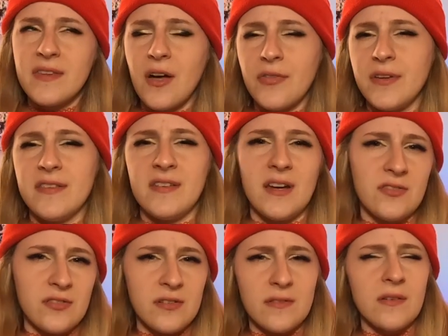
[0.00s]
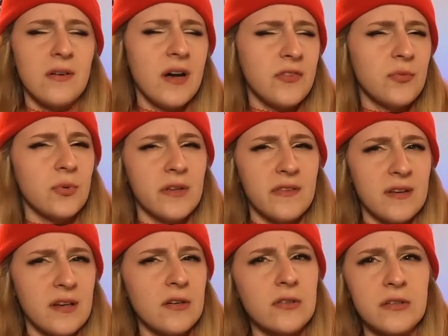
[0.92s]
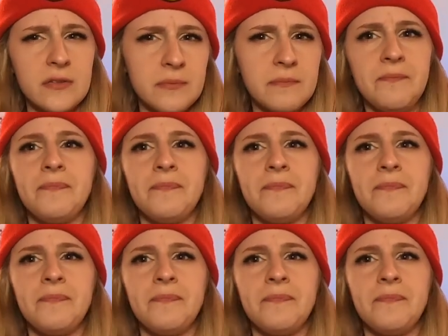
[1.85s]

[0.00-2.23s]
Southeast Asia, the last one is in England.